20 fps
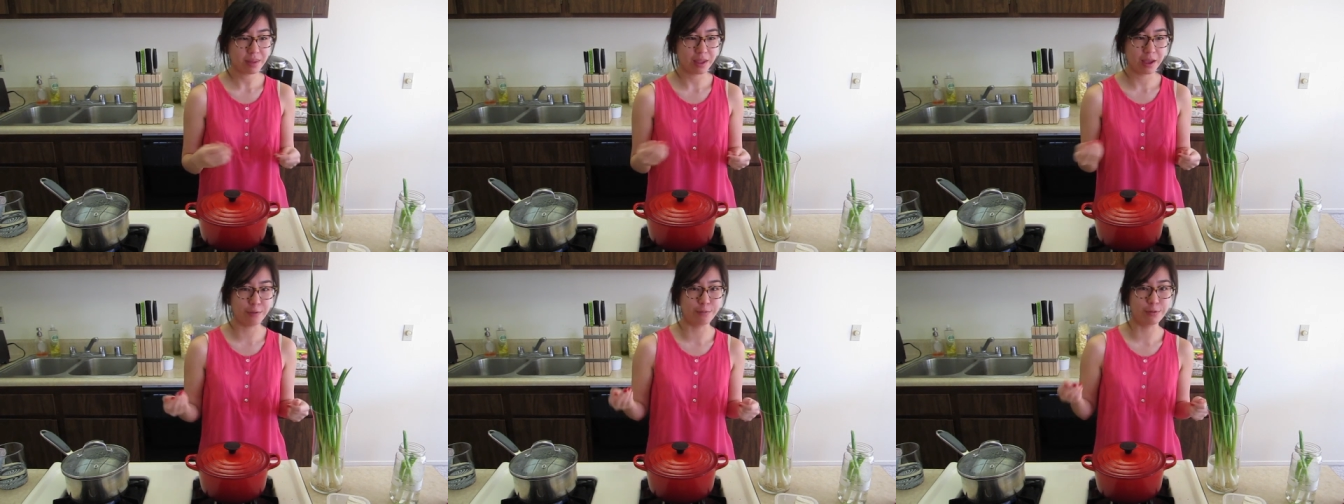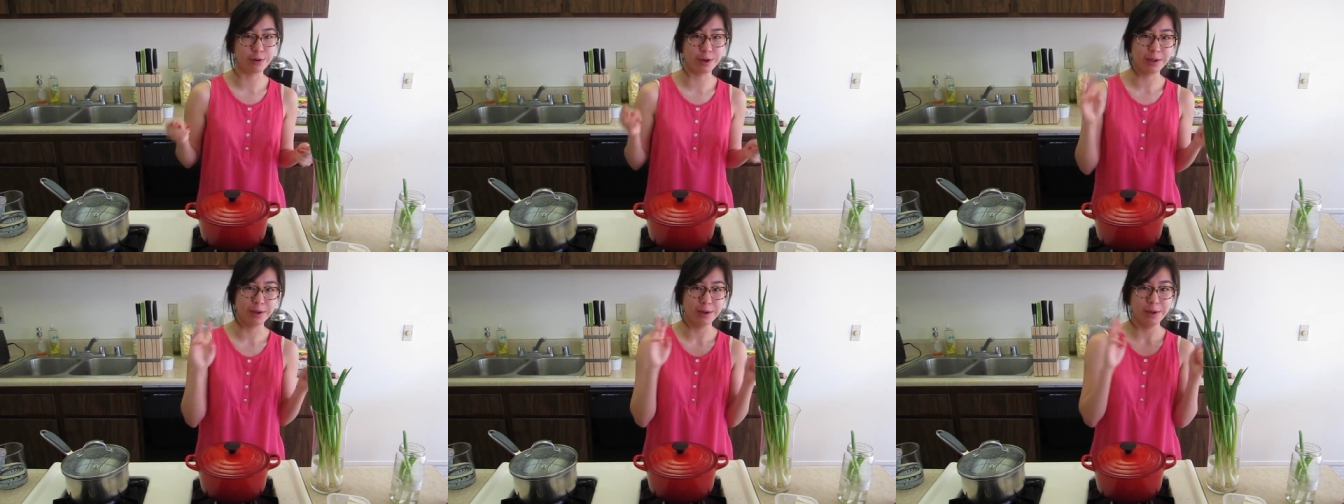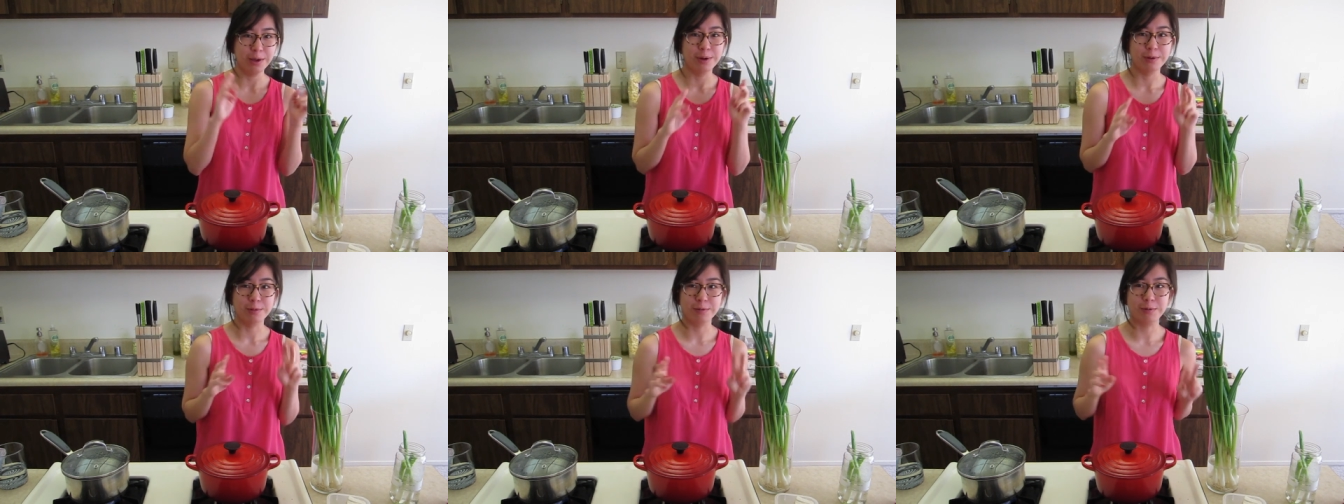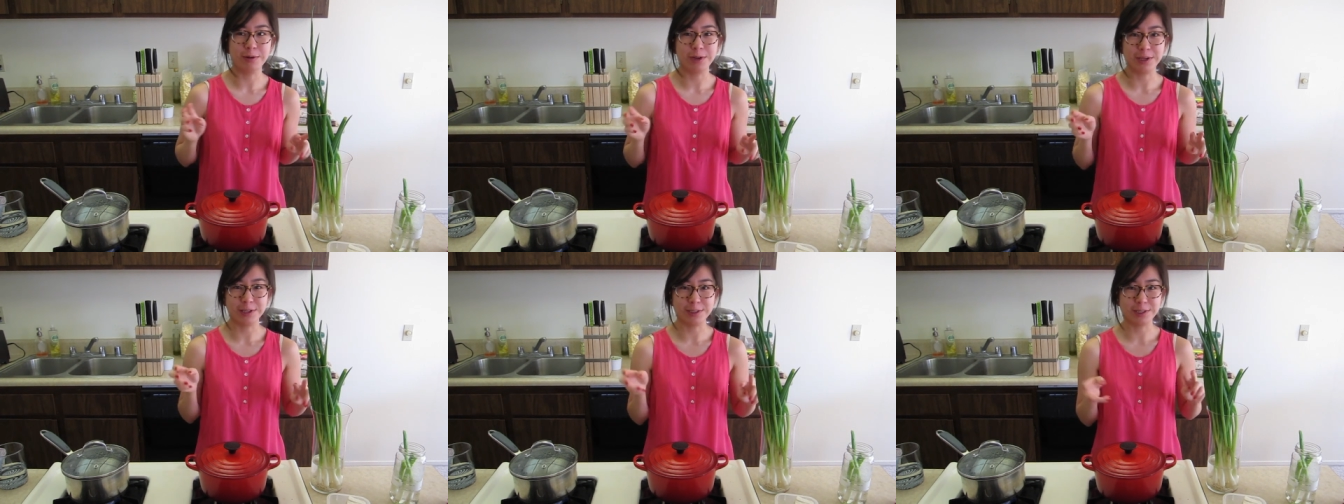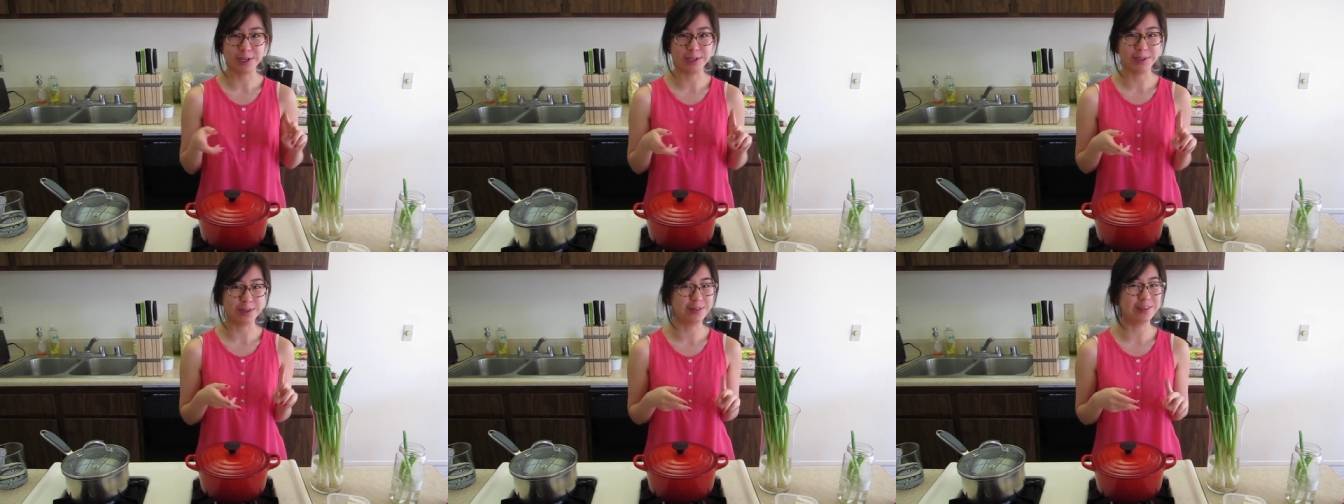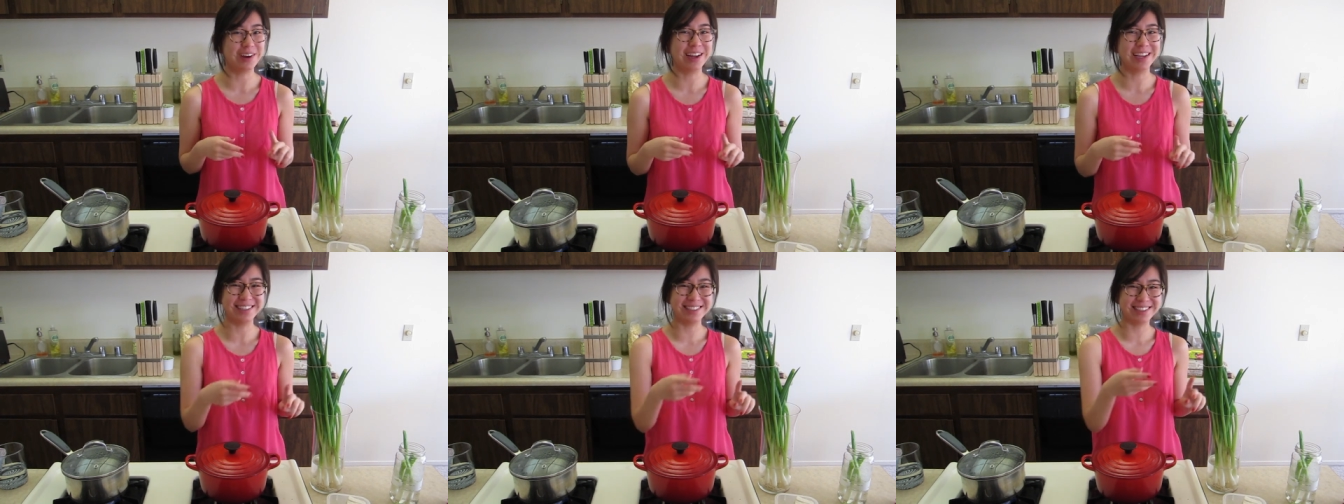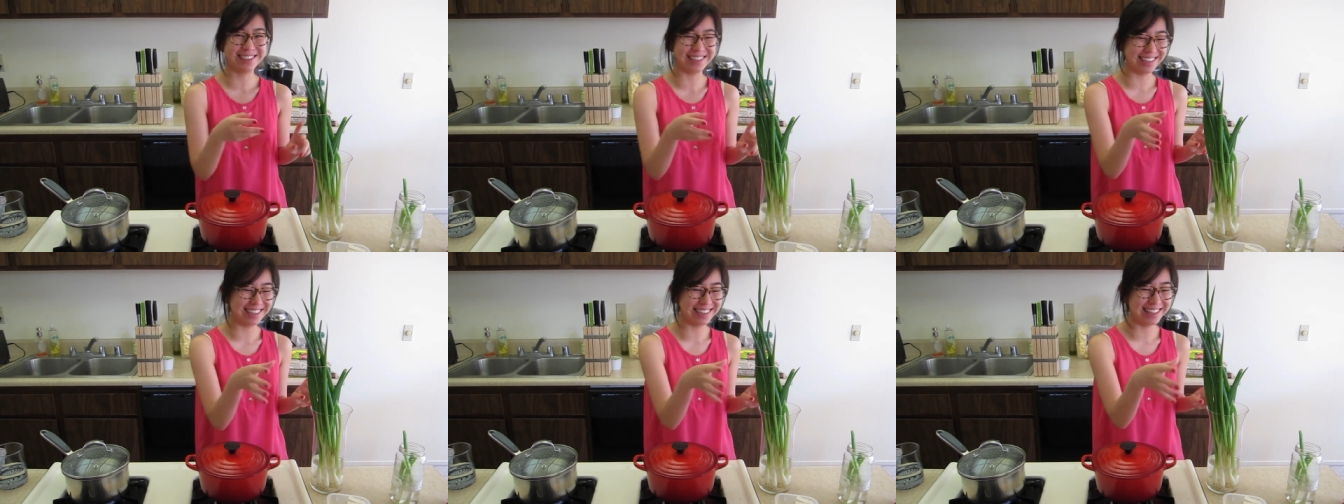every
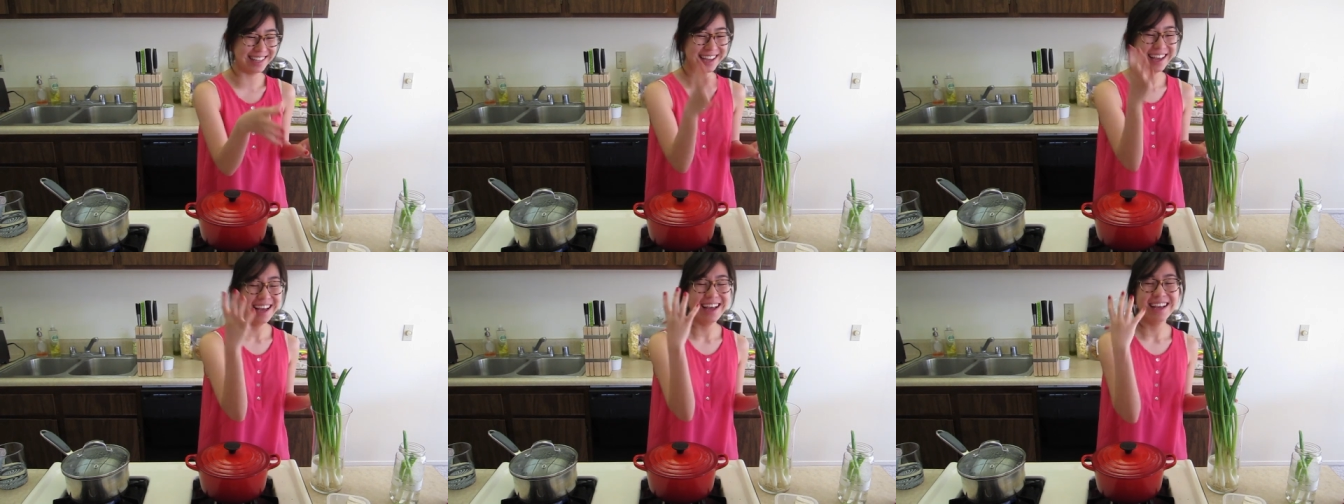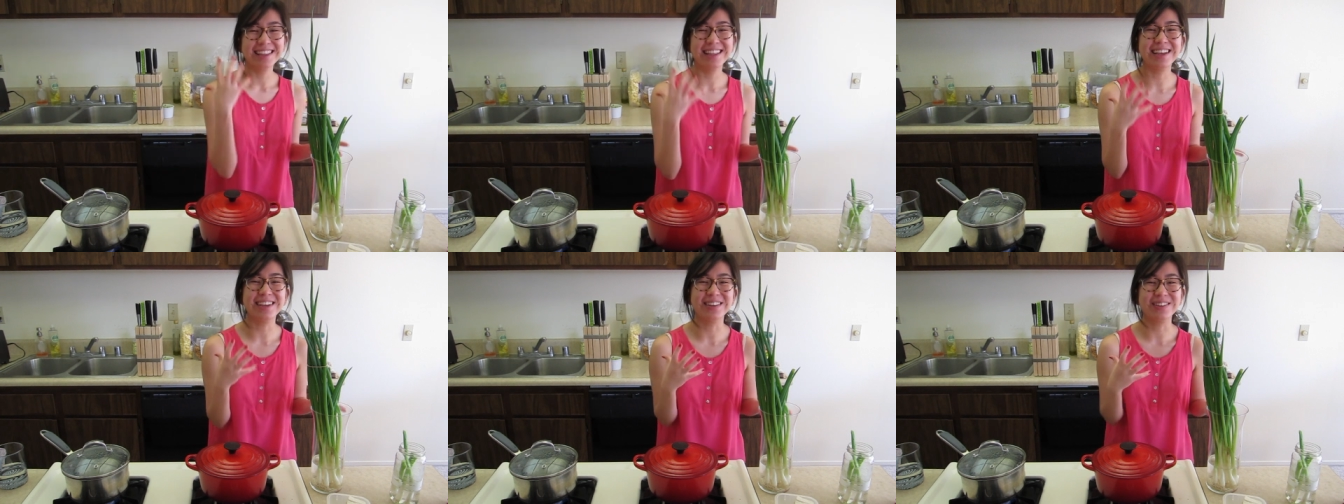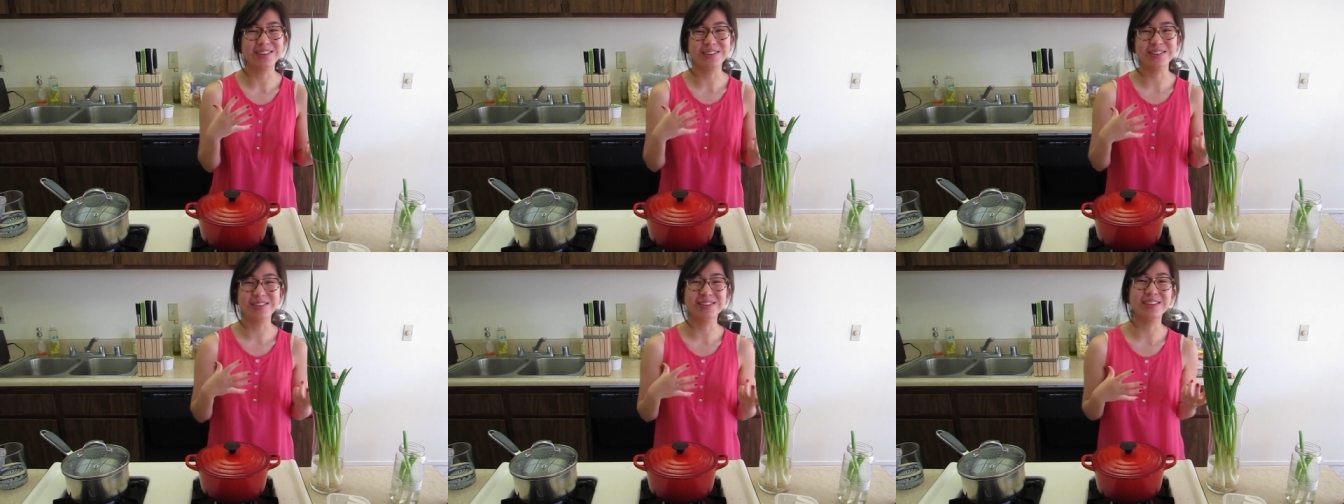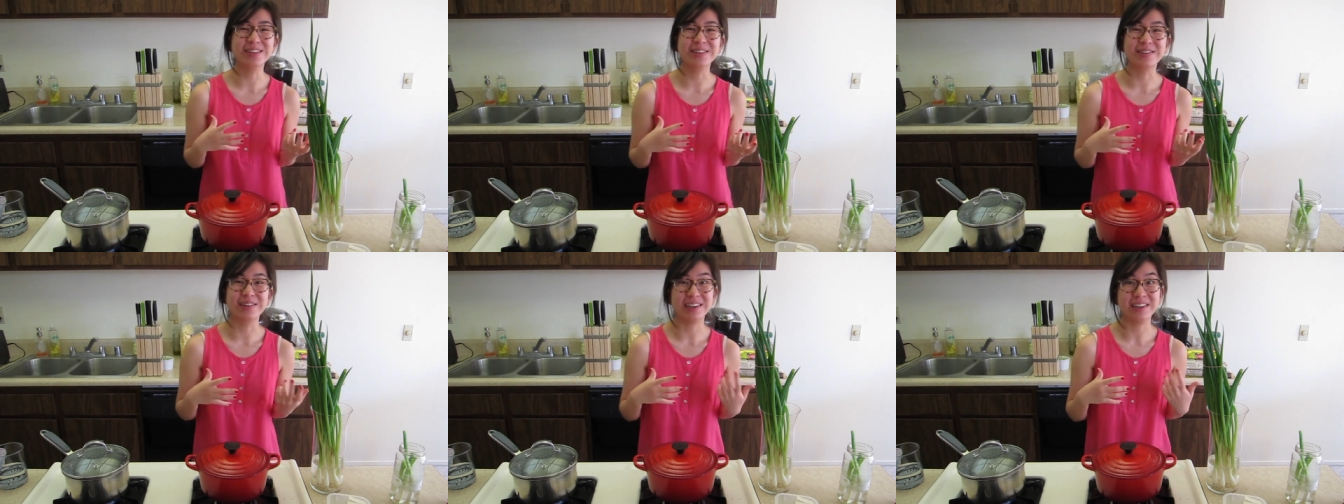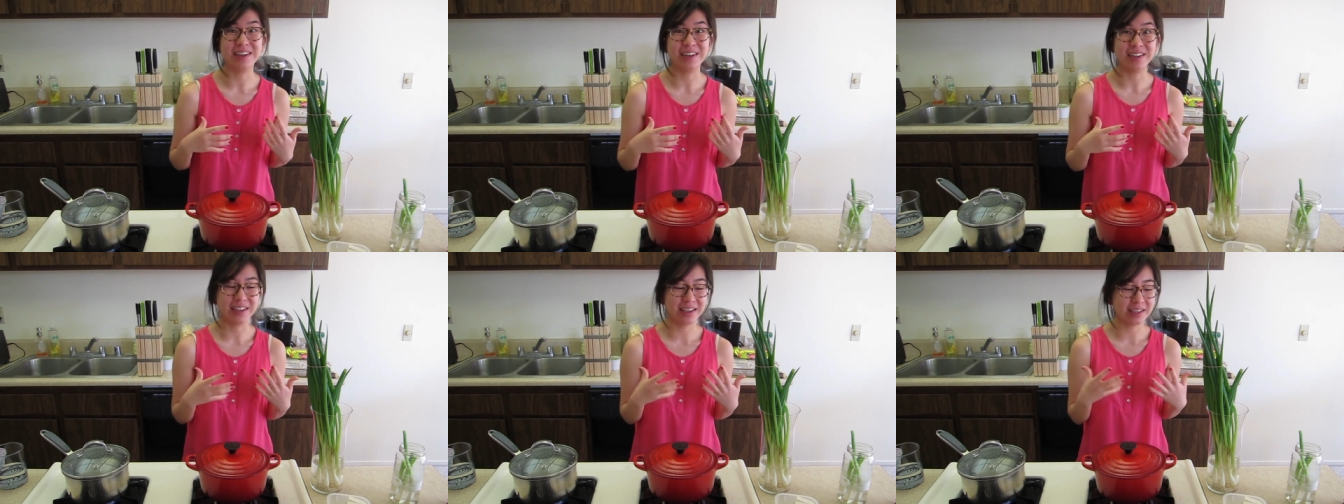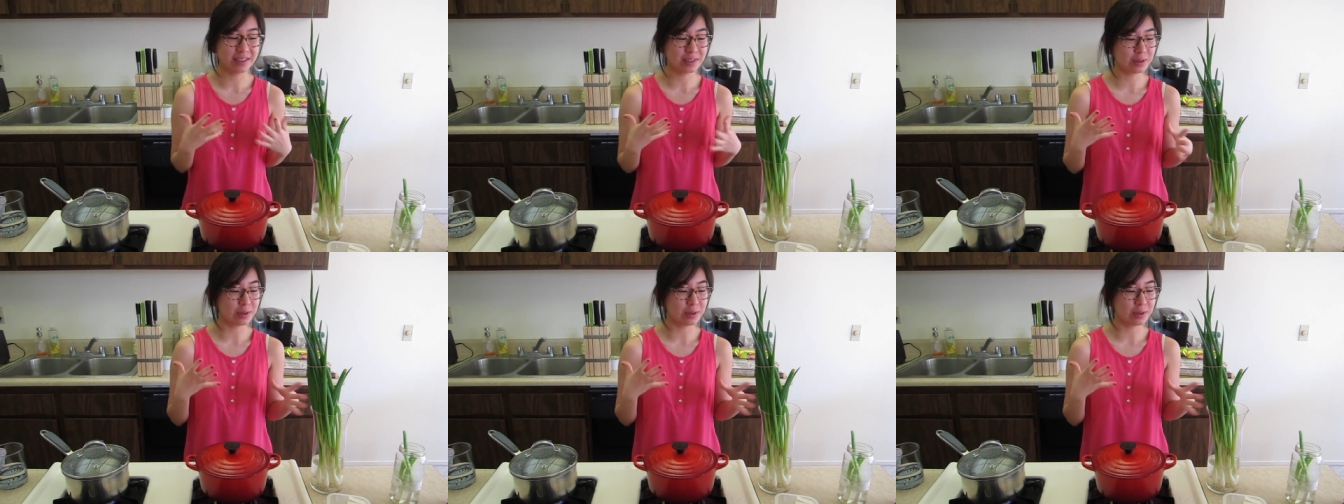regeneration that you use the green onion.